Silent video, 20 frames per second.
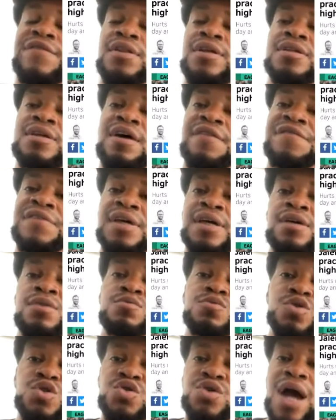Philadelphia
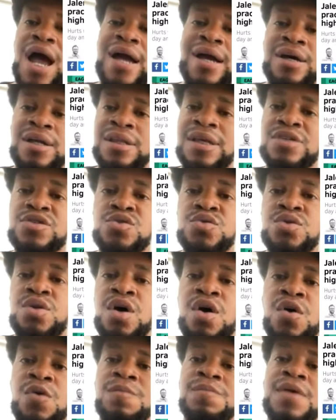Eagles tracker. It lets you
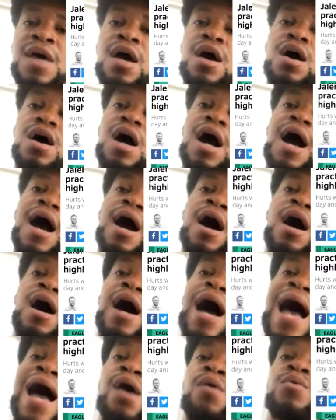know
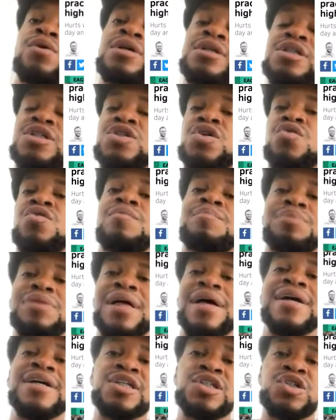how is certain
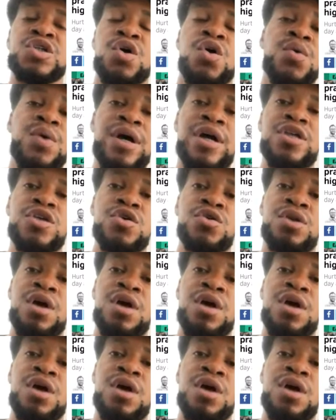players doing.